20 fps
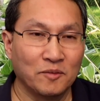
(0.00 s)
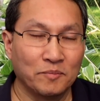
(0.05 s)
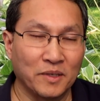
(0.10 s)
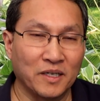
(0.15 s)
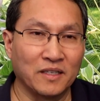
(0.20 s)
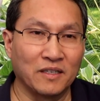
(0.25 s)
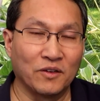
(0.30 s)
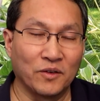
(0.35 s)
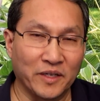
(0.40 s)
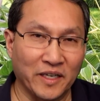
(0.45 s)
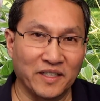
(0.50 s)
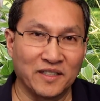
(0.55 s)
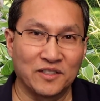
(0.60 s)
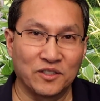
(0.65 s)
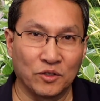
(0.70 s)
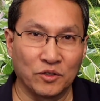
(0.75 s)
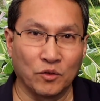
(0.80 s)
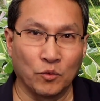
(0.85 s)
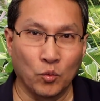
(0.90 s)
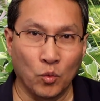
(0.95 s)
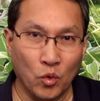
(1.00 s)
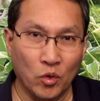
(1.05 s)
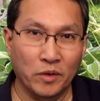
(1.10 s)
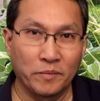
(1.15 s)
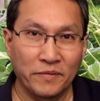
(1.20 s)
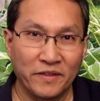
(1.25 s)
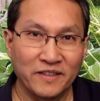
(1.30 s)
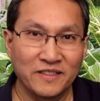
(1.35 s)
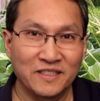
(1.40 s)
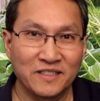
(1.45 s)
But okay, so the
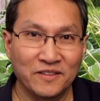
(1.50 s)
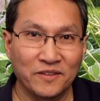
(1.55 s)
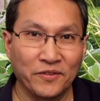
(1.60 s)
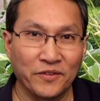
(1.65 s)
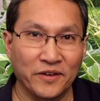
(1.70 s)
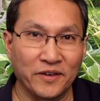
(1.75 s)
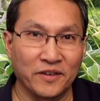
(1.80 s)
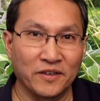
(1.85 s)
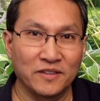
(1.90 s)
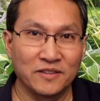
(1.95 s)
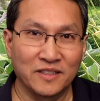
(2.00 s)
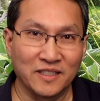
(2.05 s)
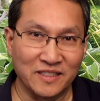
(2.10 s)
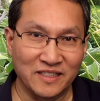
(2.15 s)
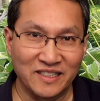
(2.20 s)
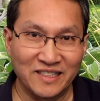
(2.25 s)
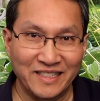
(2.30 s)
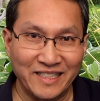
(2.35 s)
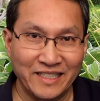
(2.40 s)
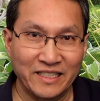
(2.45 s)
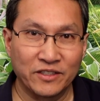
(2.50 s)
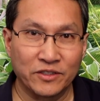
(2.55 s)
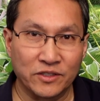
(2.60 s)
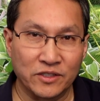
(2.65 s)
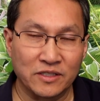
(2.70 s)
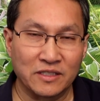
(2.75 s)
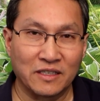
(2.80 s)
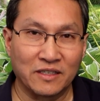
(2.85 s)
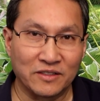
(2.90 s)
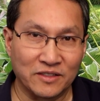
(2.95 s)
warmth is still there. The
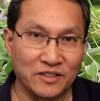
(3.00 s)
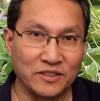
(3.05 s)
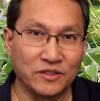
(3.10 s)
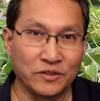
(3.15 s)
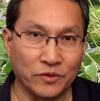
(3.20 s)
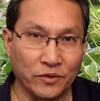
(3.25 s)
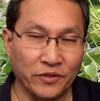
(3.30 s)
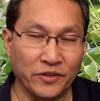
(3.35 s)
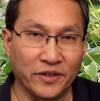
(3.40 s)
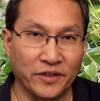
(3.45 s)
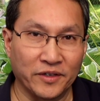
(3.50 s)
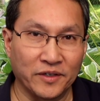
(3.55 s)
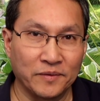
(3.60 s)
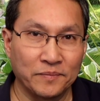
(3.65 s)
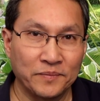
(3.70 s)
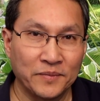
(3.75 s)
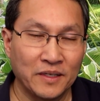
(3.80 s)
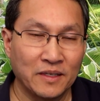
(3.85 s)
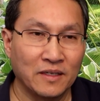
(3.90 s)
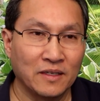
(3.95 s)
zingers are still there.